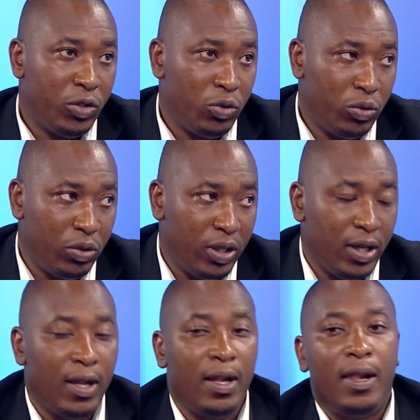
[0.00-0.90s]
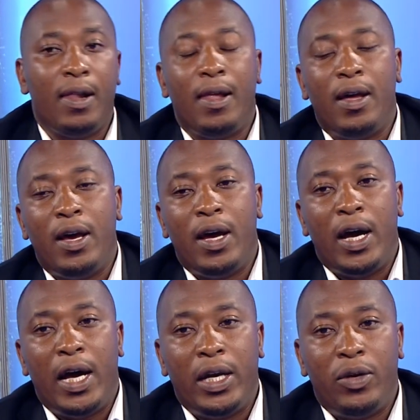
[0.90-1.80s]
took.
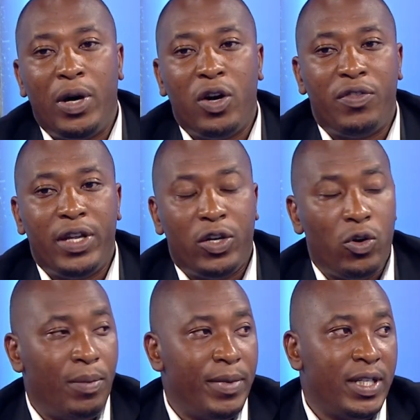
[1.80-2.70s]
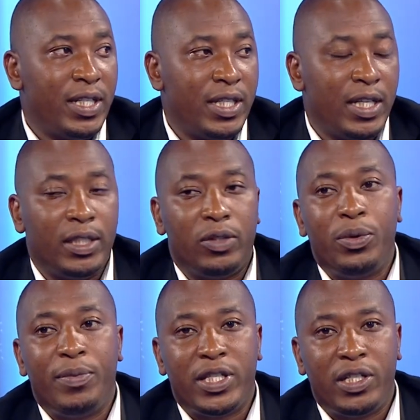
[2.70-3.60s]
And one of the requirements is that
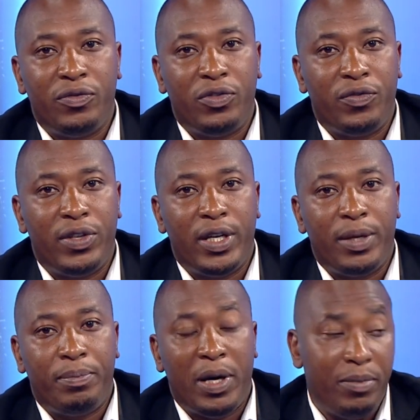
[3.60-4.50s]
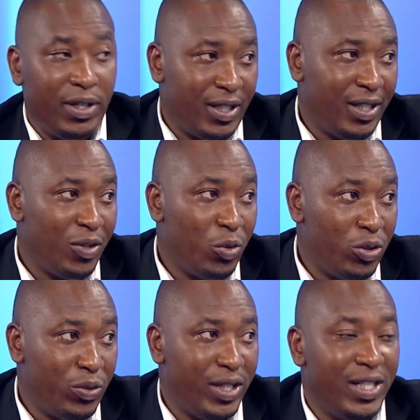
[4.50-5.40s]
we must involve the public,
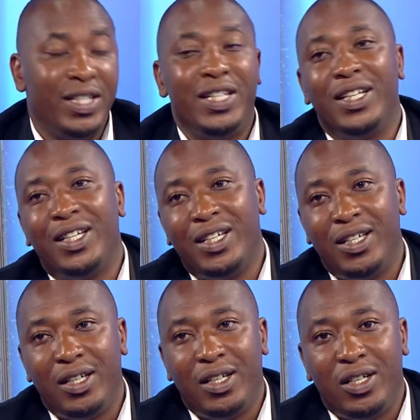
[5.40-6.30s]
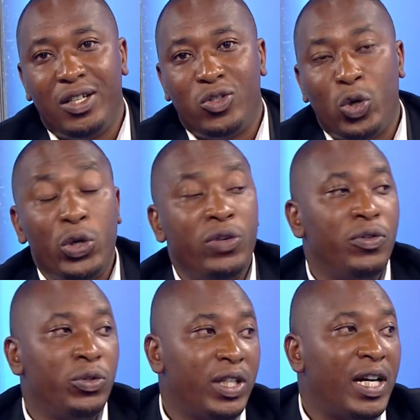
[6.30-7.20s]
which we did. So if
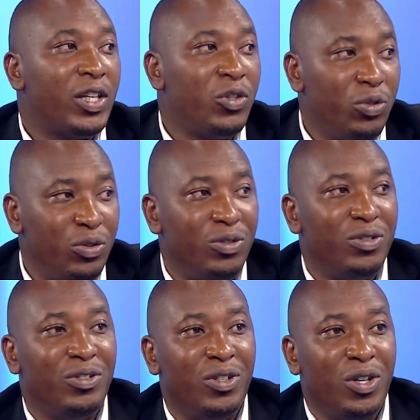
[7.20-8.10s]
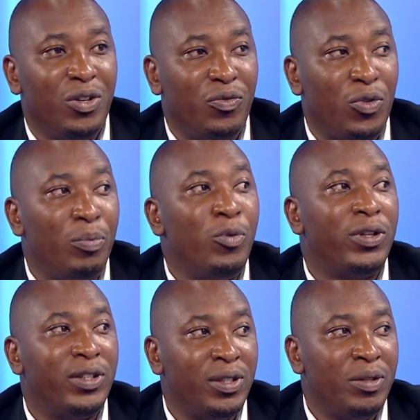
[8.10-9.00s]
you take a cue from
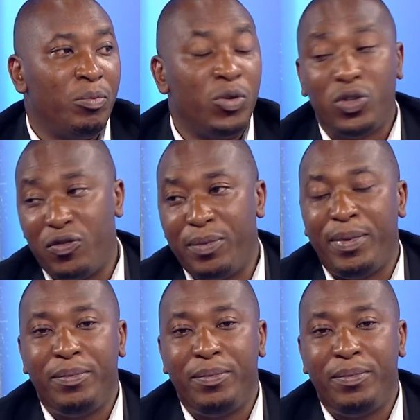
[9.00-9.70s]
what most of the